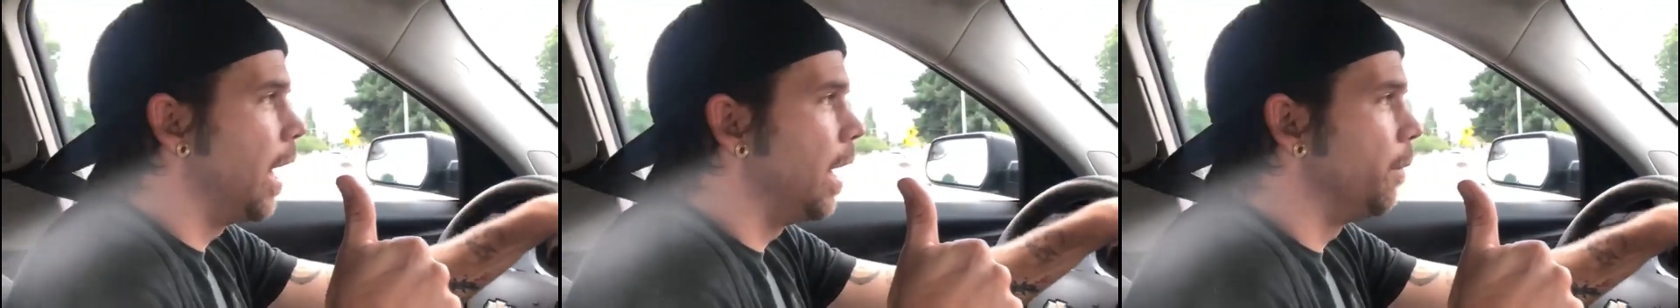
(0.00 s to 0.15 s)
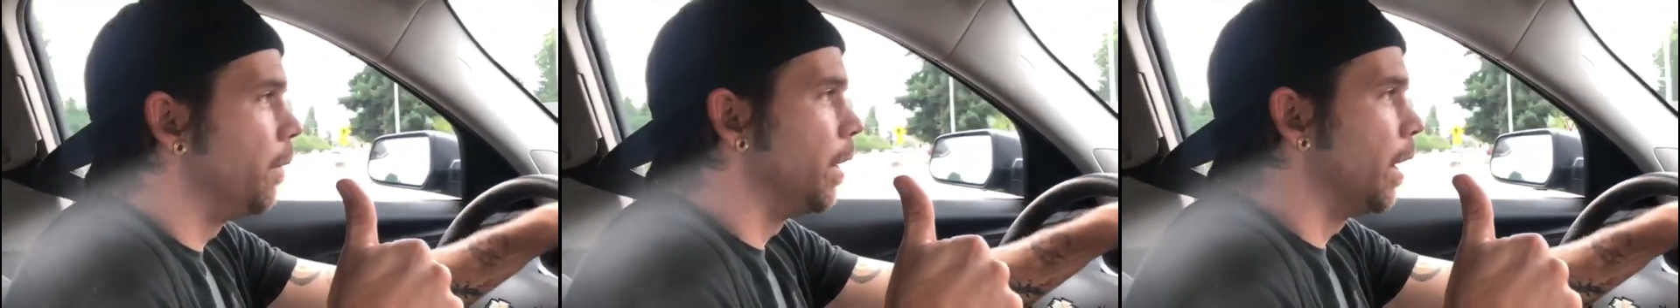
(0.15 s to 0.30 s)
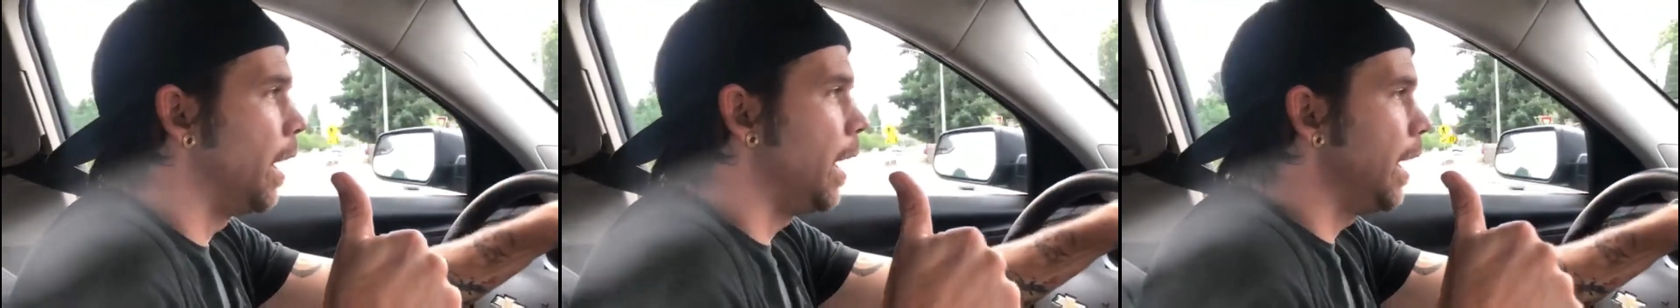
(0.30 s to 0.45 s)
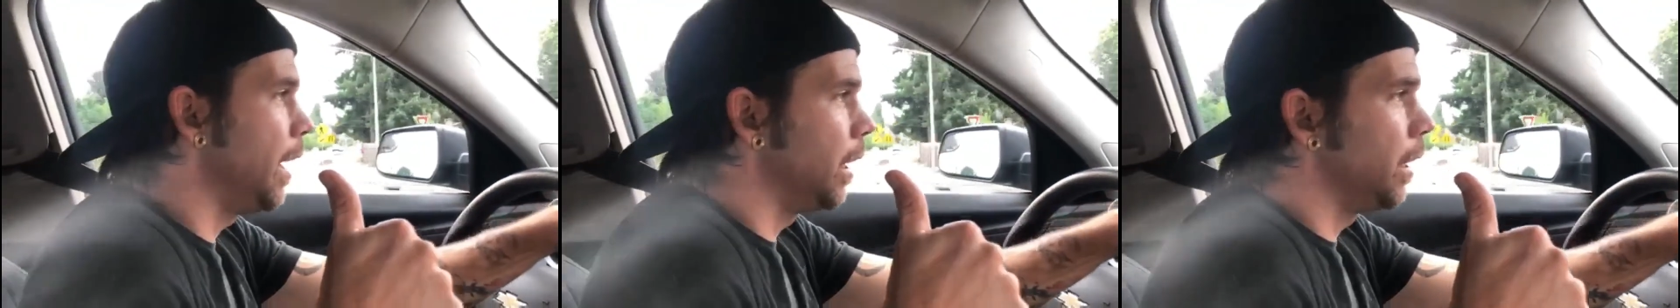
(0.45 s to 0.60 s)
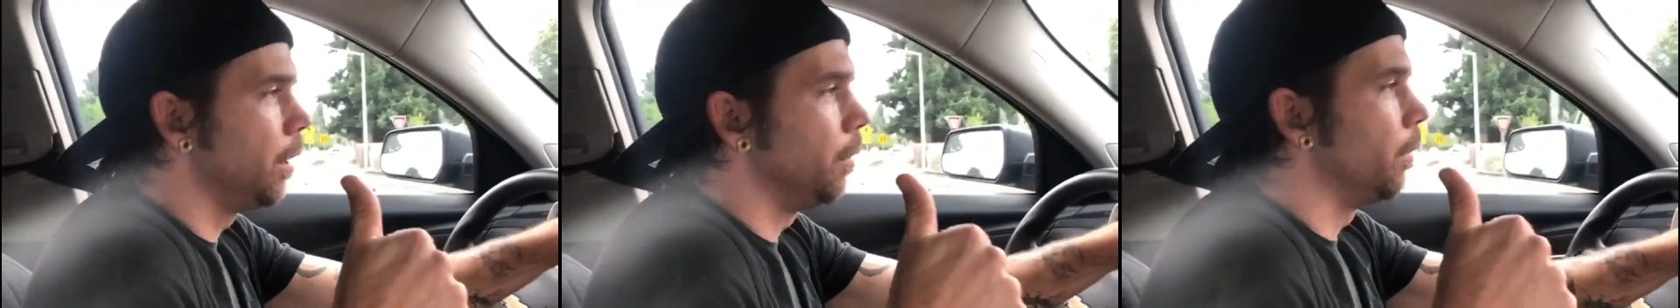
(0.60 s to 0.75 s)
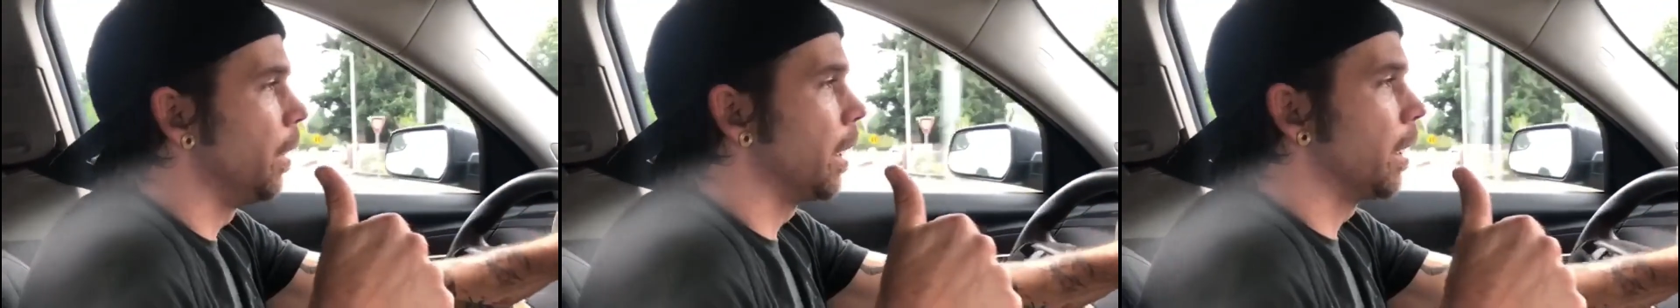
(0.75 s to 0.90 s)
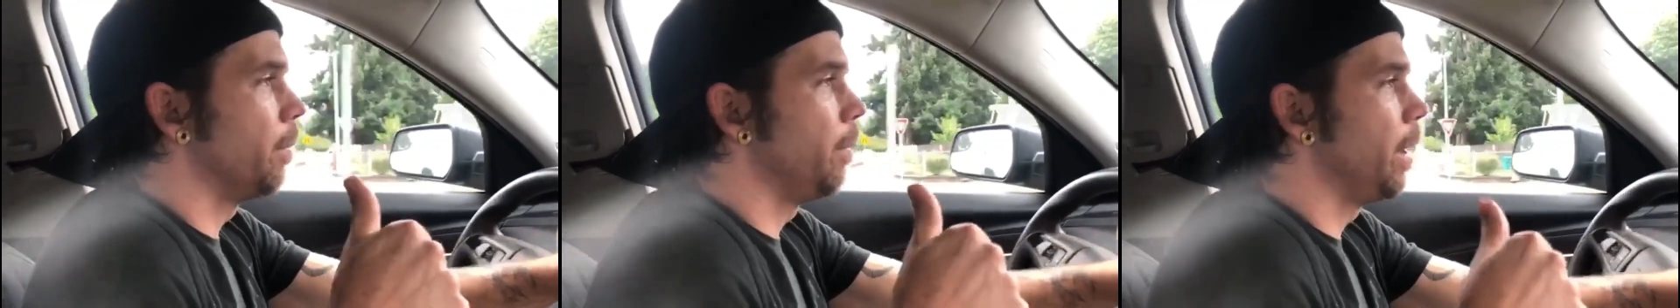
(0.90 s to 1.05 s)
I would highly
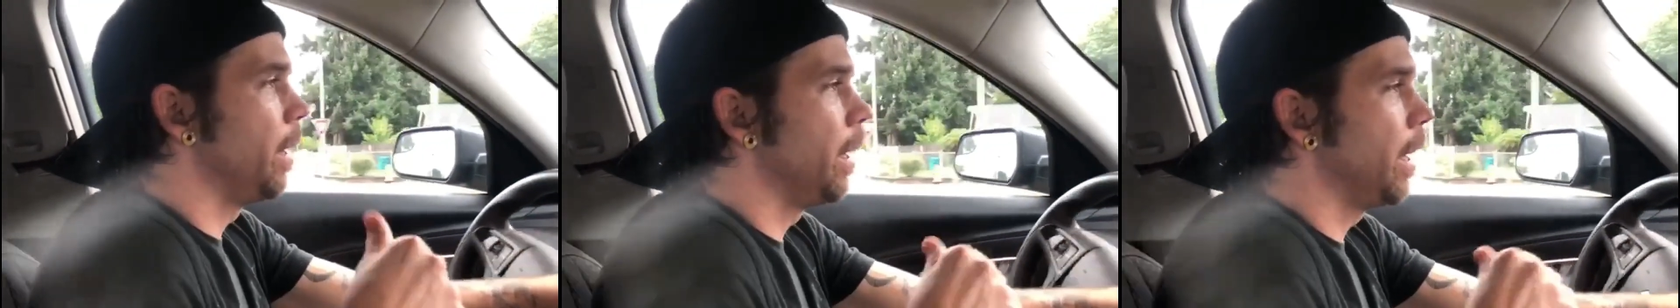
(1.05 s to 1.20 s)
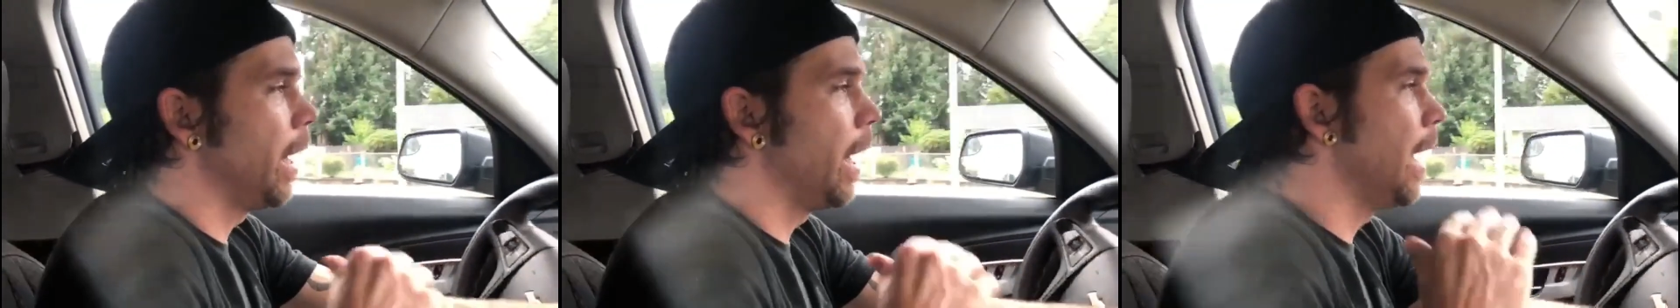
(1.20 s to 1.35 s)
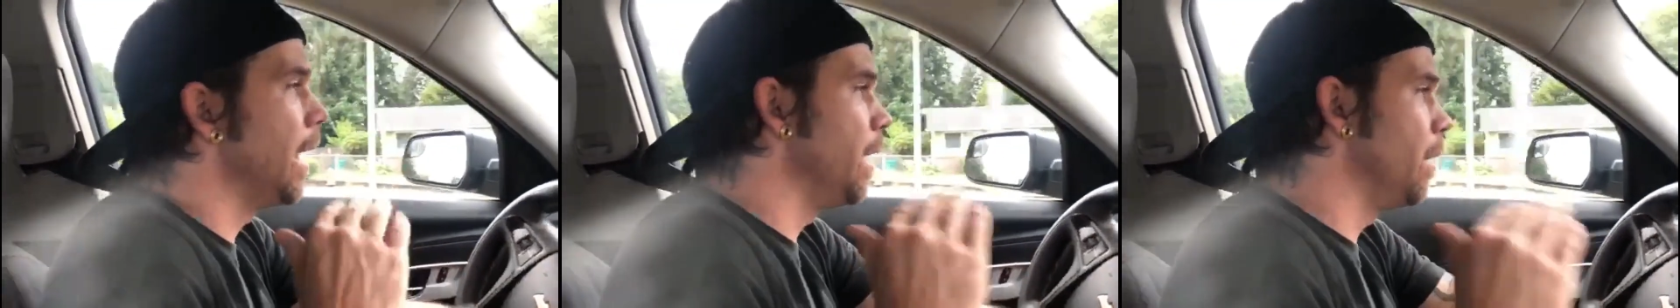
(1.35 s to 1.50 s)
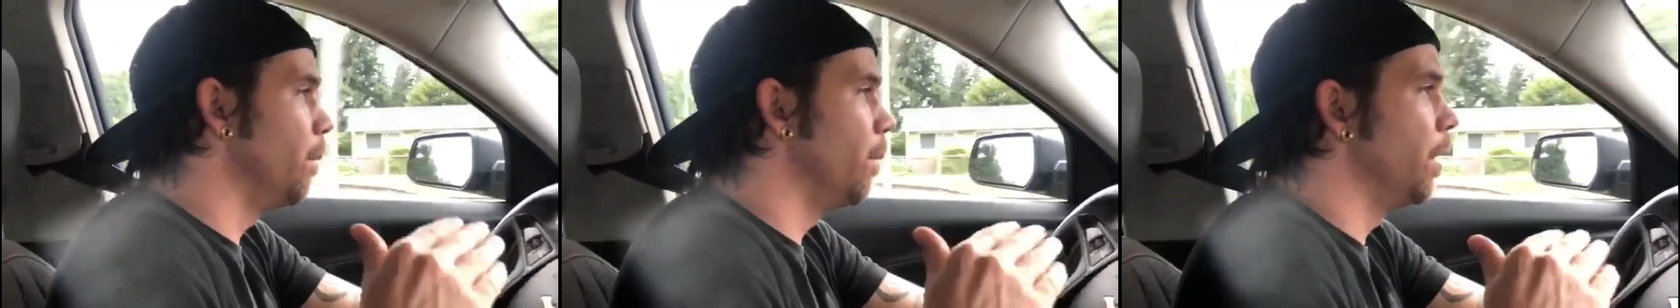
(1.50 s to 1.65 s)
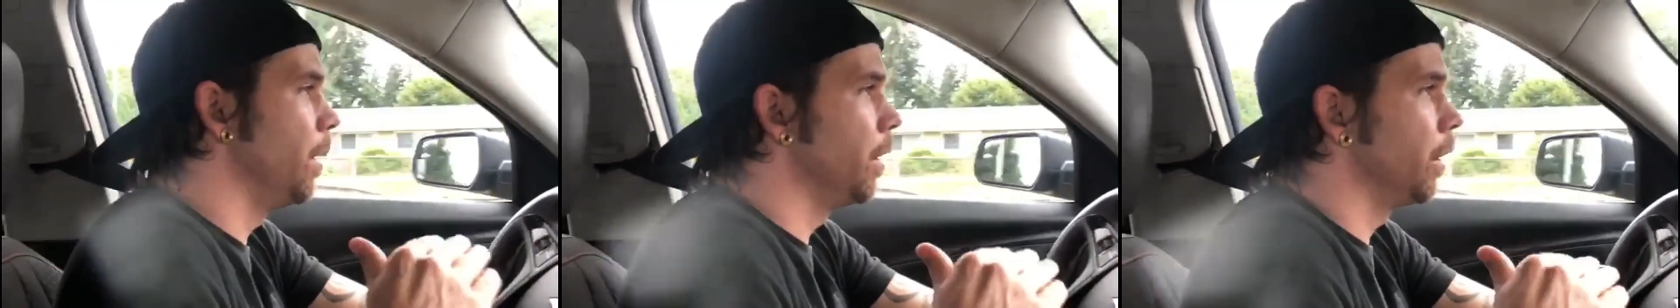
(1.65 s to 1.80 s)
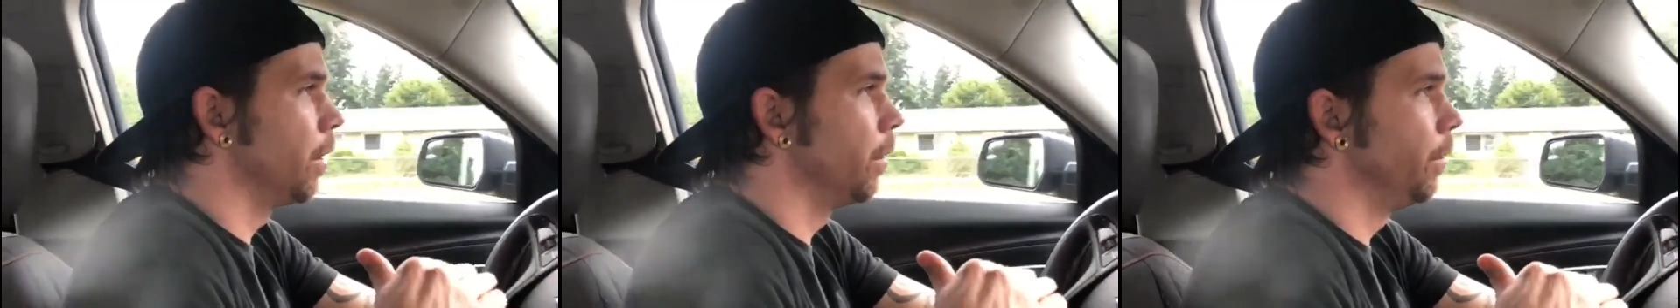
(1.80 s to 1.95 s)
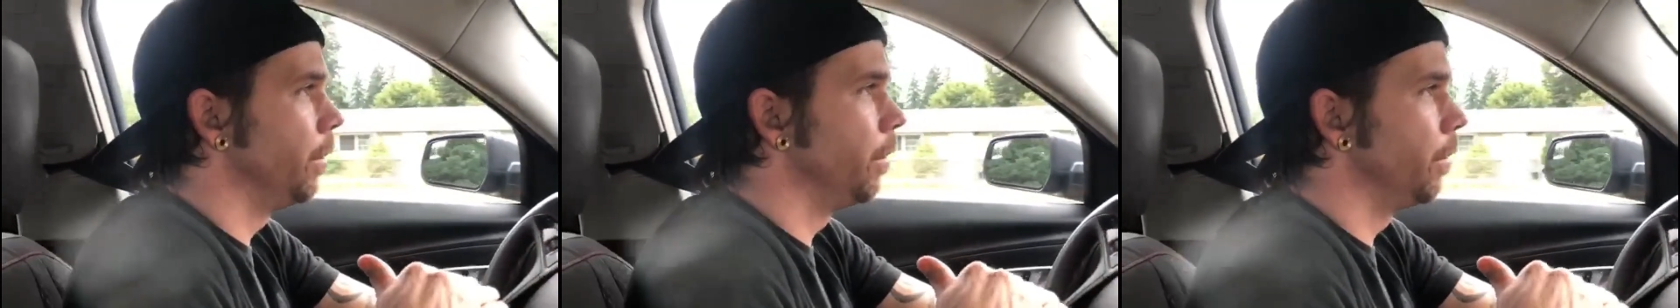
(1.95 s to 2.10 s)
recommend
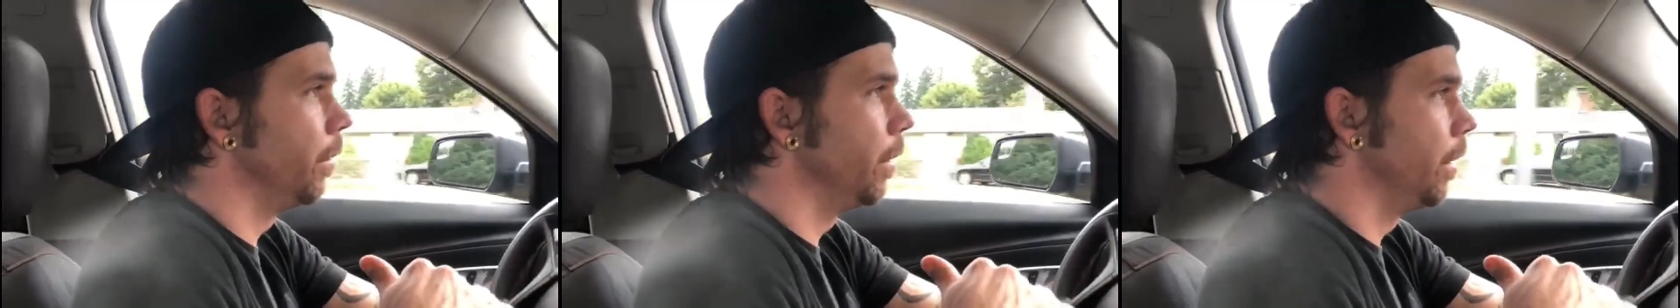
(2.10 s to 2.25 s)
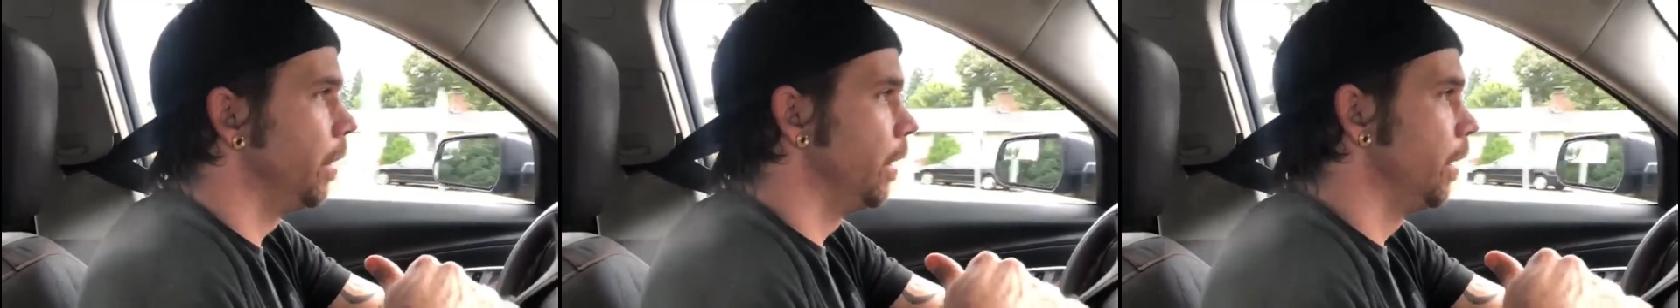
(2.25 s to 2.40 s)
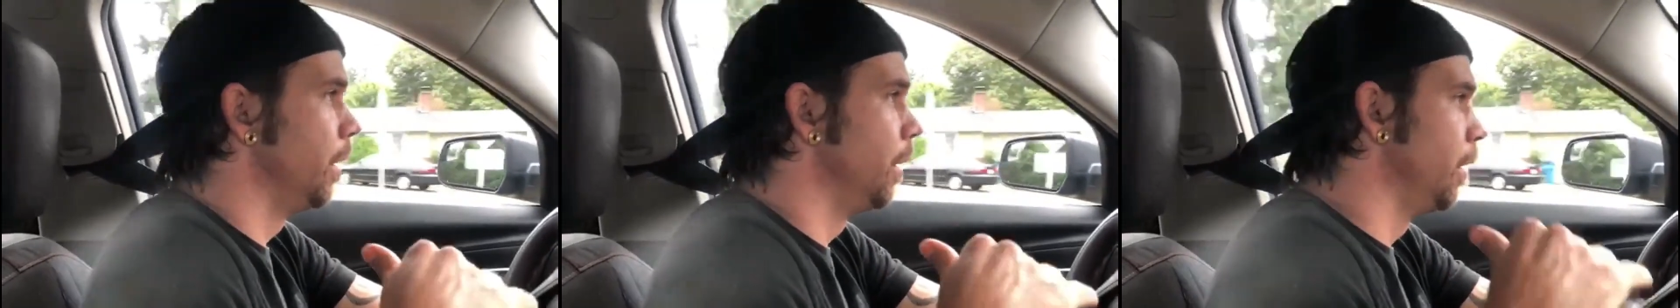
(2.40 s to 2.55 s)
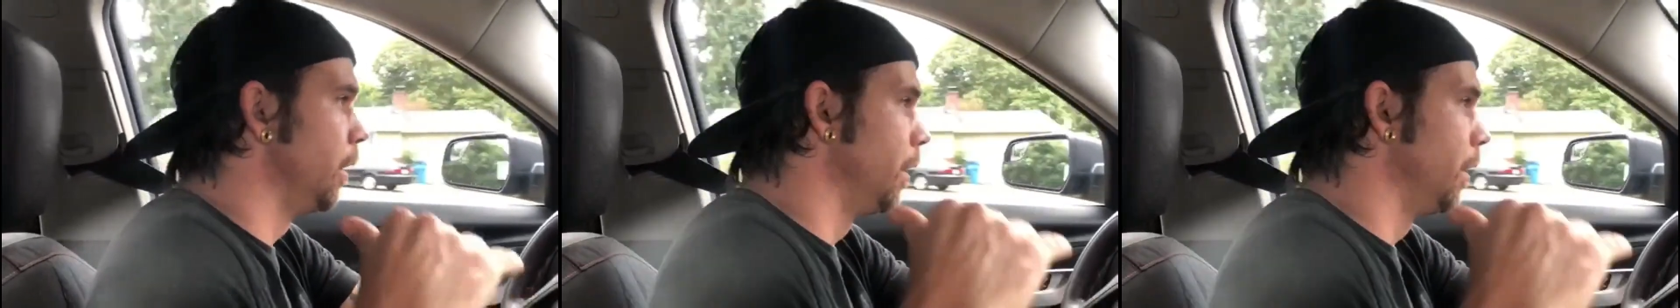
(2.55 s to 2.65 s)
anyone to go do it.